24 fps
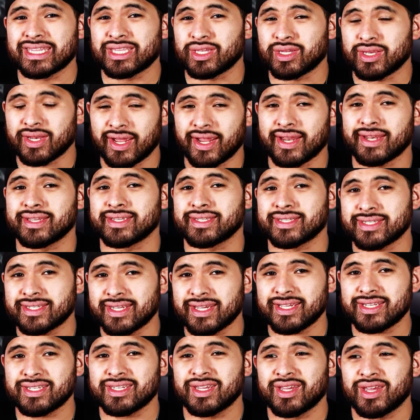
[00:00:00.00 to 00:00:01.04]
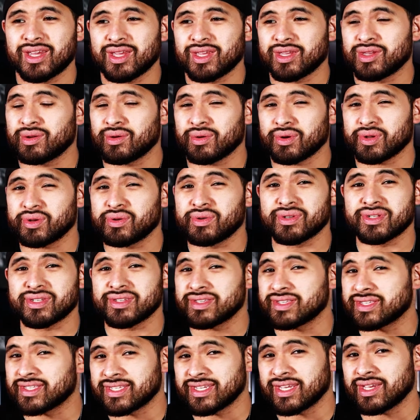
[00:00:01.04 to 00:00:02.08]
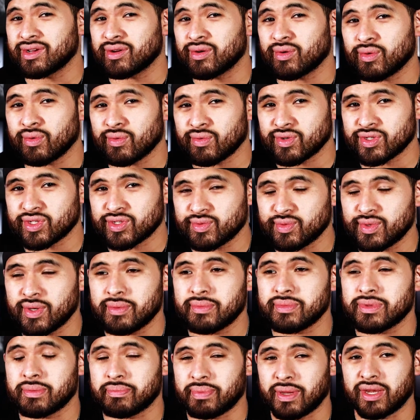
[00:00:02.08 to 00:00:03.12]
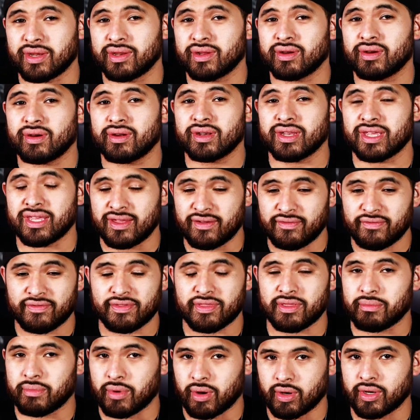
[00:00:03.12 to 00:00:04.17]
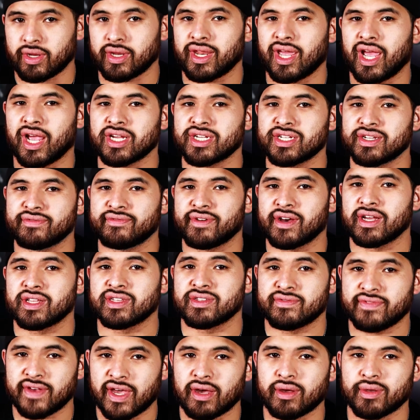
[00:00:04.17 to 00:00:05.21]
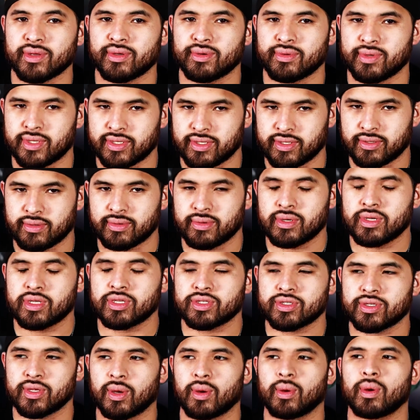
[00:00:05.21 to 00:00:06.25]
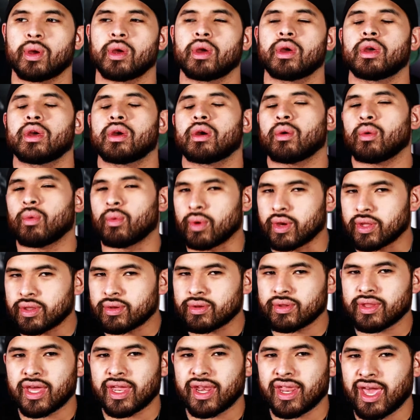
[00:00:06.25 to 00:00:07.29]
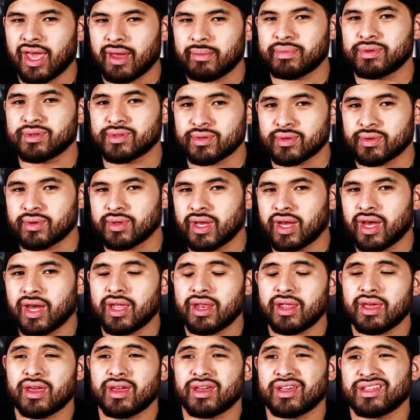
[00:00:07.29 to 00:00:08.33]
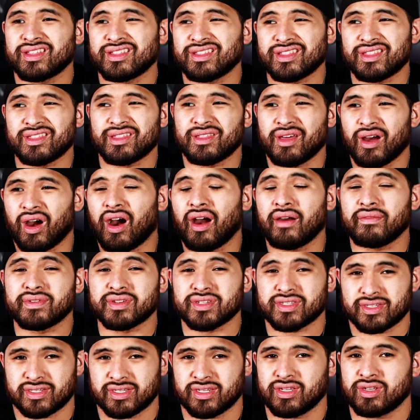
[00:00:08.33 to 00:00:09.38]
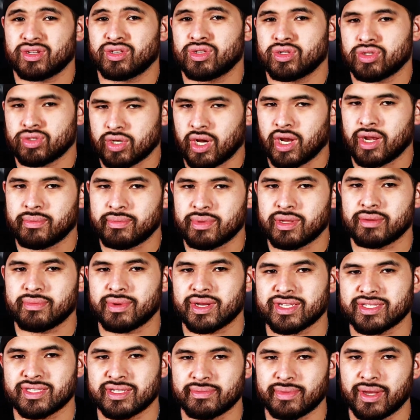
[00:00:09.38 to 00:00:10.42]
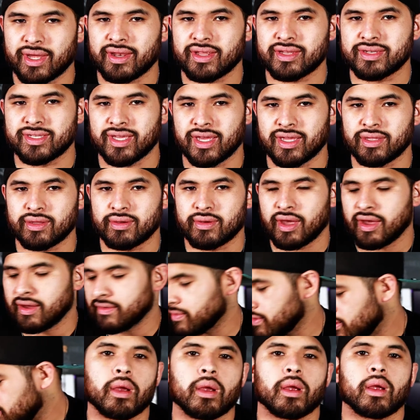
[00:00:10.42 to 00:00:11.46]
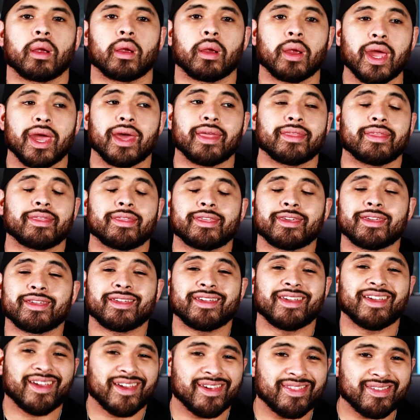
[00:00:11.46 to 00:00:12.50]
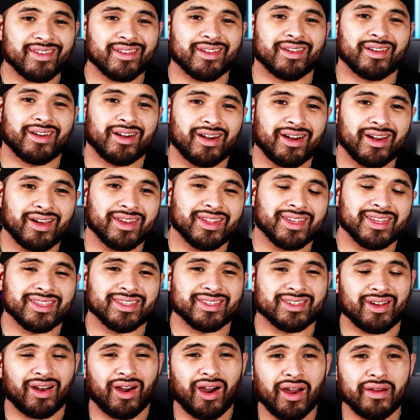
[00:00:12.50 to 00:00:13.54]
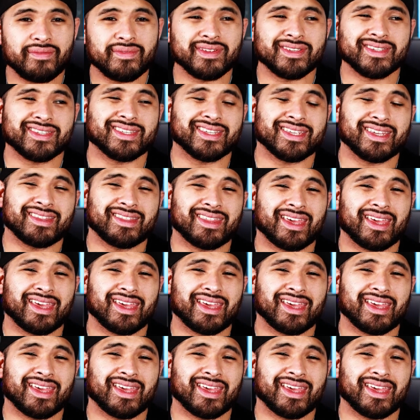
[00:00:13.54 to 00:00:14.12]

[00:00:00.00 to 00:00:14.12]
the United States you are going to sink or swim depending on if the market actually finds value in you. So whether that happens or not, obviously try to minimize the amount of debt you have. All right, the other con is obviously